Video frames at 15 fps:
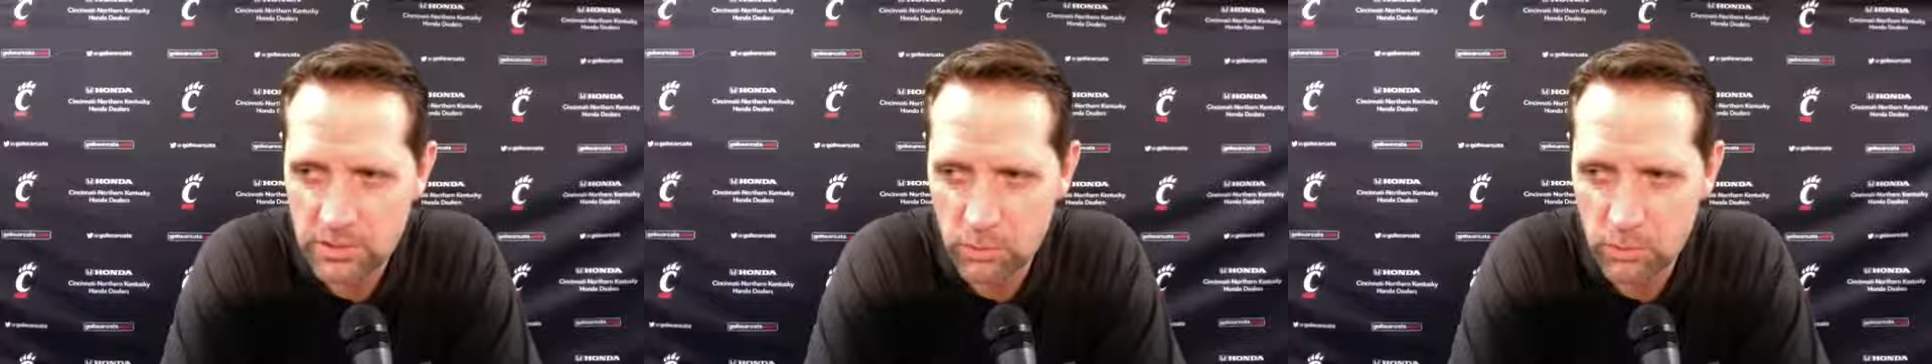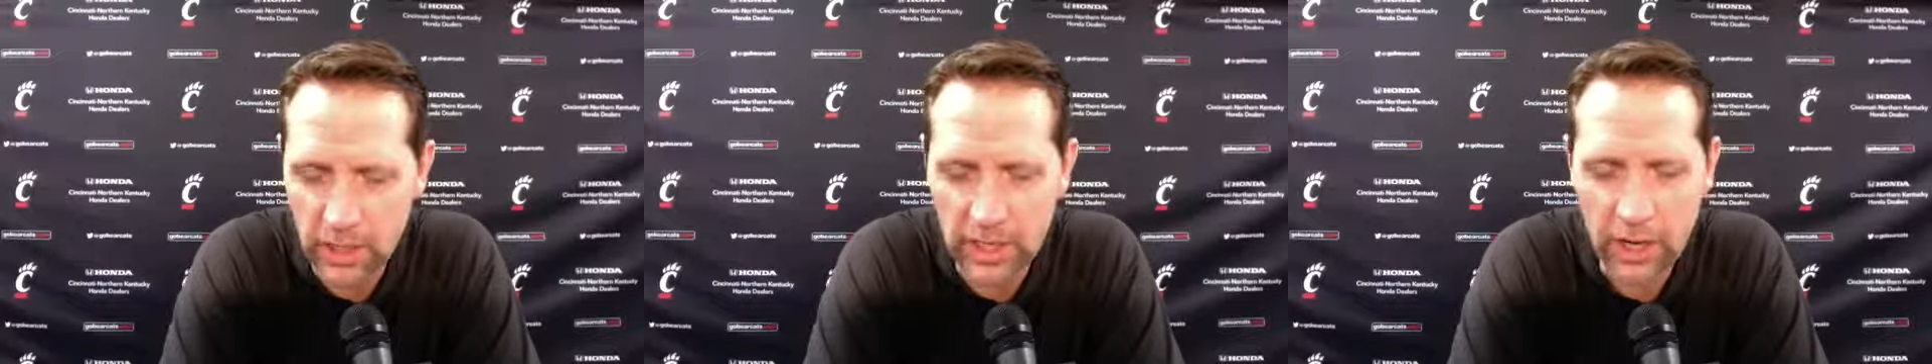
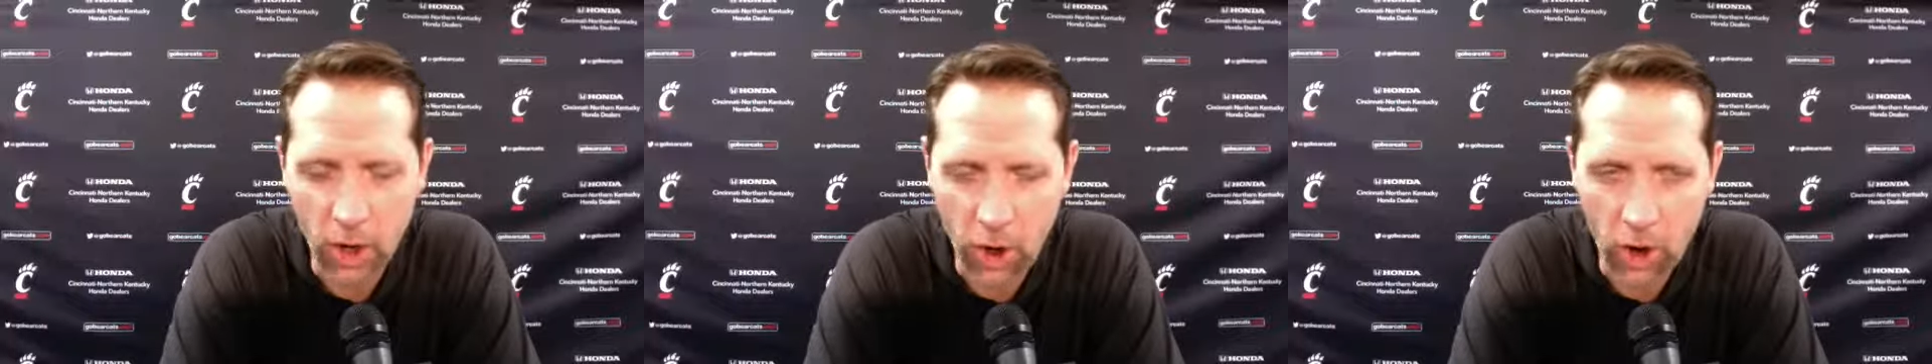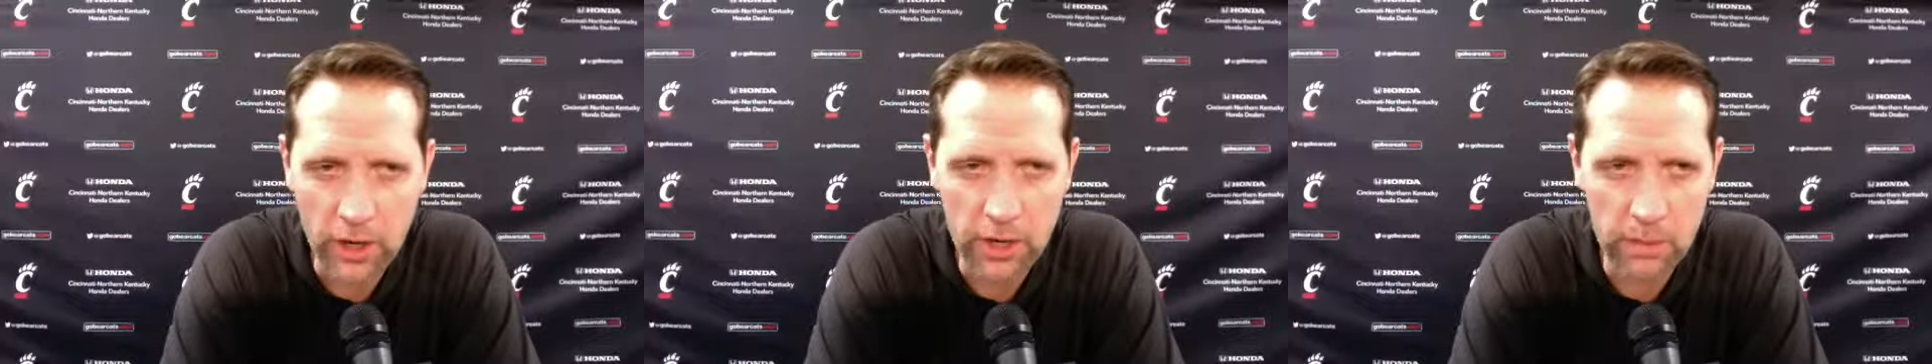really
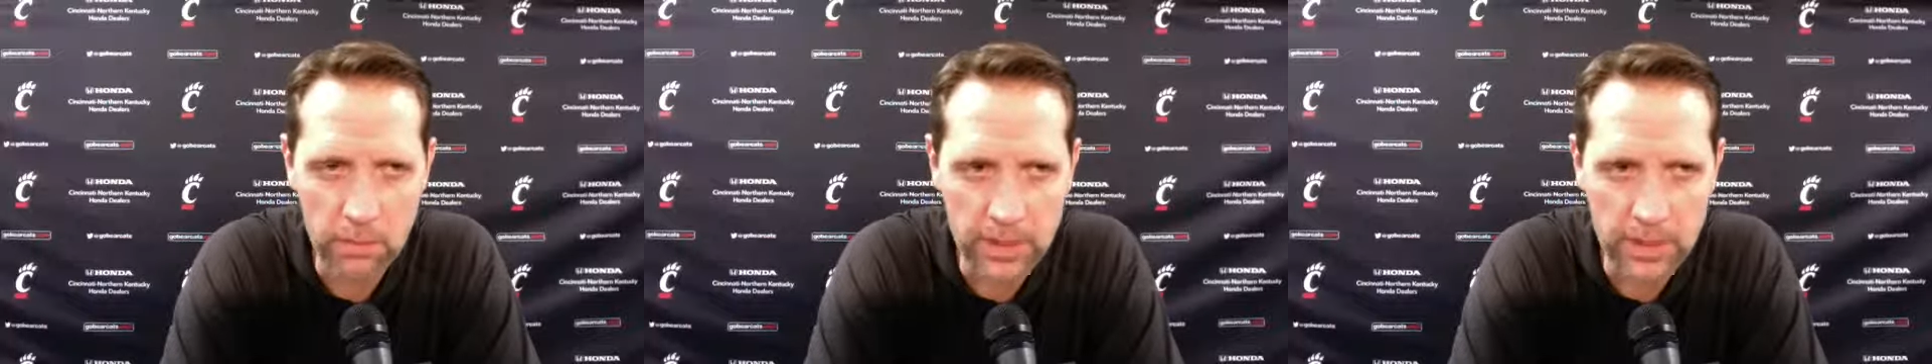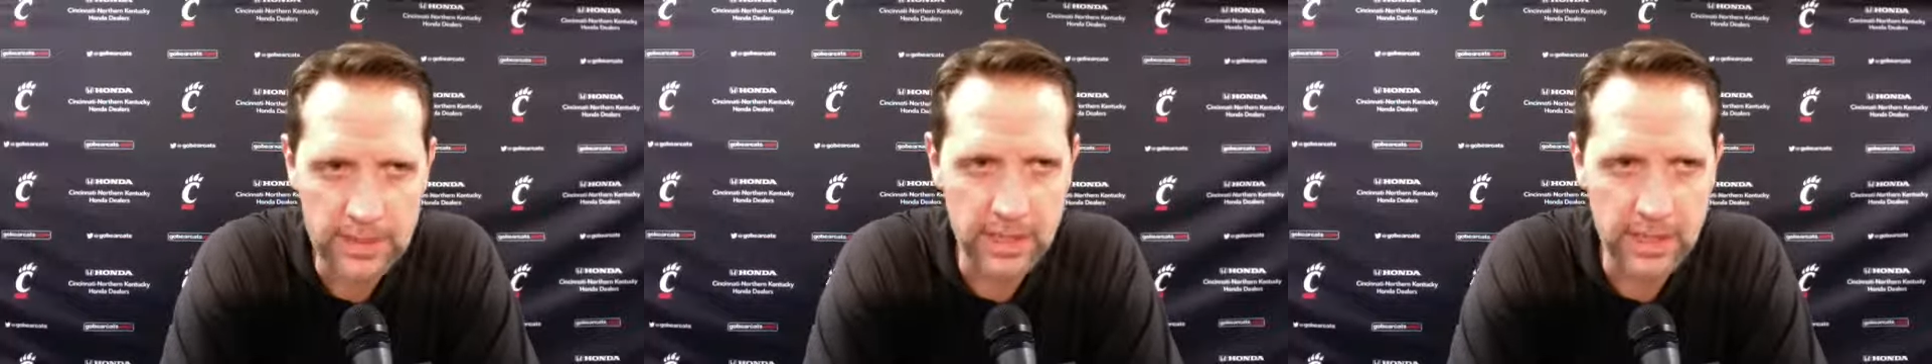hard to
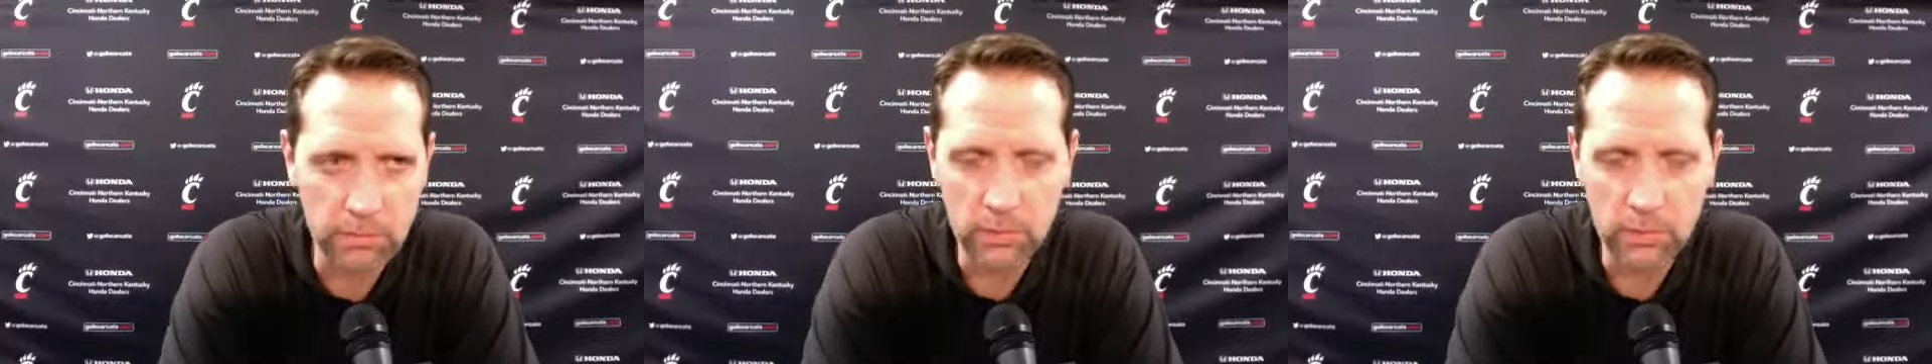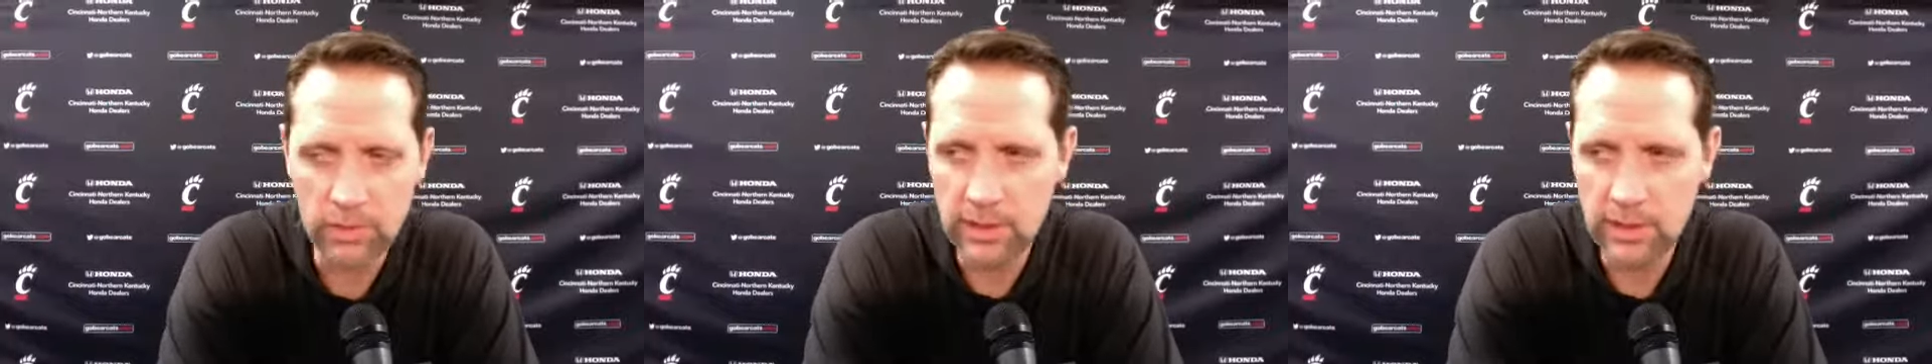play Temple,